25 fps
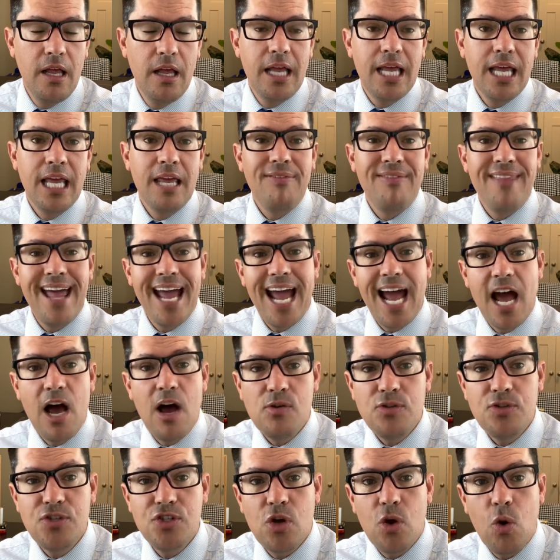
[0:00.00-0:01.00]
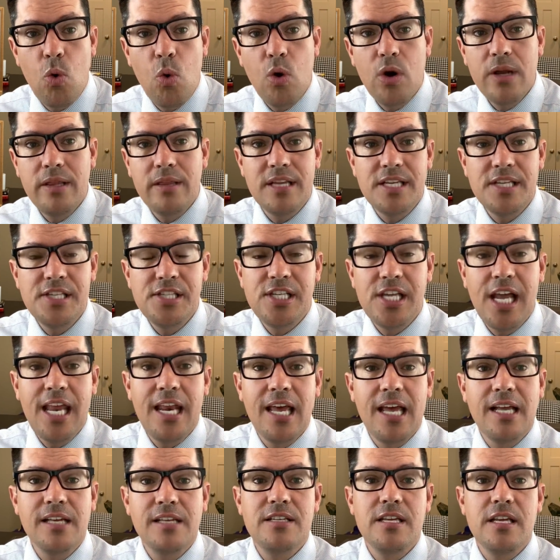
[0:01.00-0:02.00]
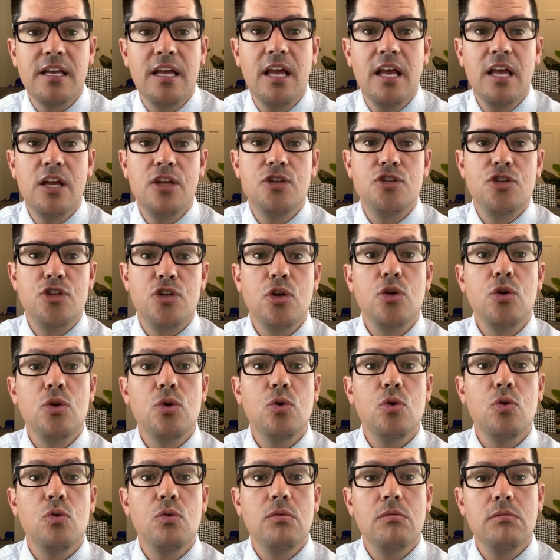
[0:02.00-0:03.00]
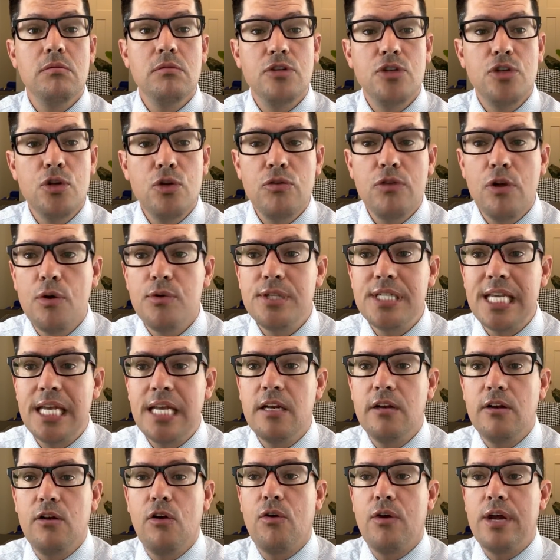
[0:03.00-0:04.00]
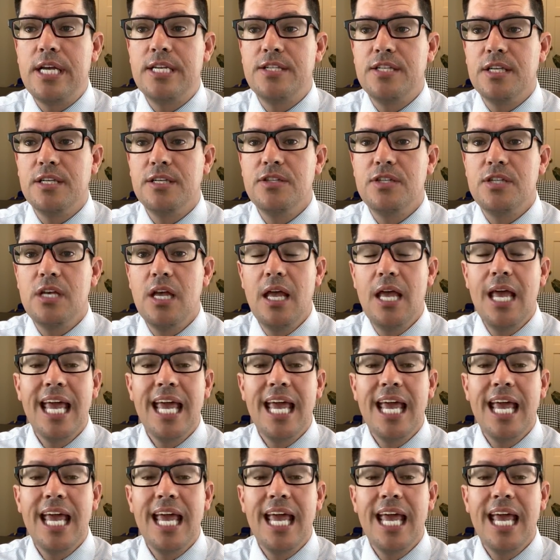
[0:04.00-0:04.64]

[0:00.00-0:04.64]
in the House or in the Senate to do those increases.